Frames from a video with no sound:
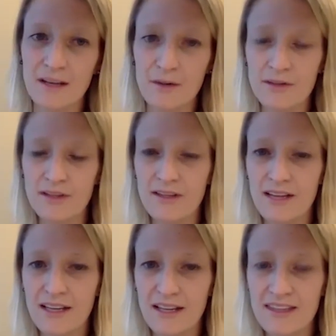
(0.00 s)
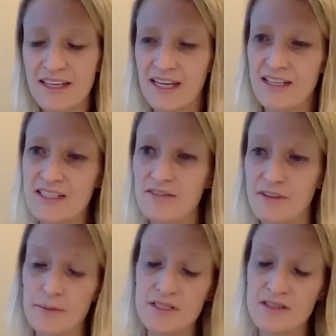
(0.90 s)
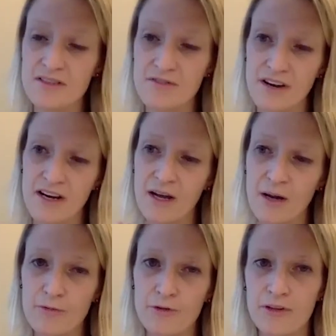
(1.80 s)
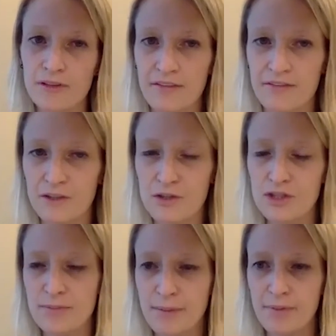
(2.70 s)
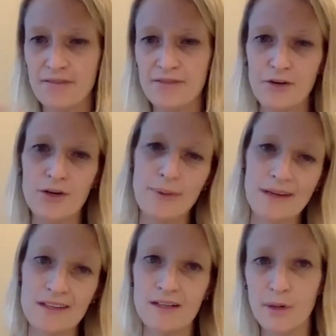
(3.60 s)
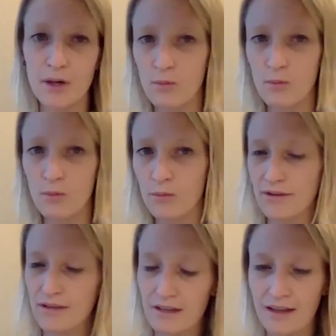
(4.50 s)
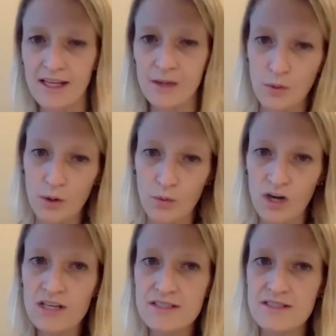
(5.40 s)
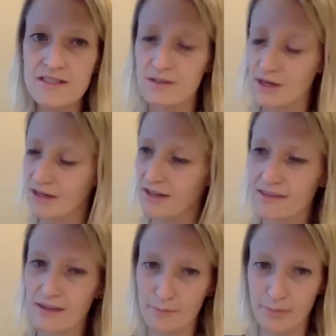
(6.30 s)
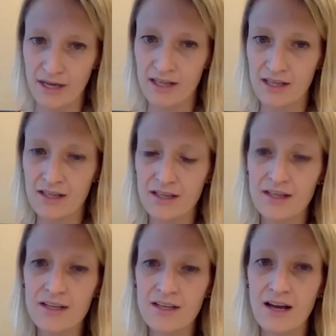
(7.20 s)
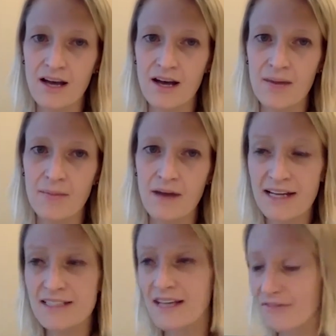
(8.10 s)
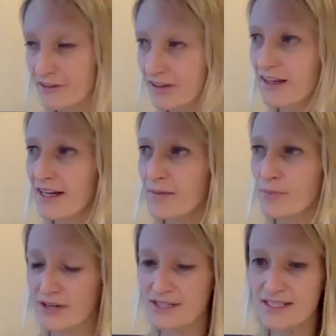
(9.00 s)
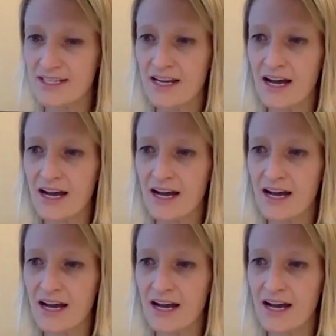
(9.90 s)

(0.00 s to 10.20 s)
I think anti-inflammatories are very helpful. Usually people have their own opinion about what they like and what works, and so I let them pick. I definitely like bracing.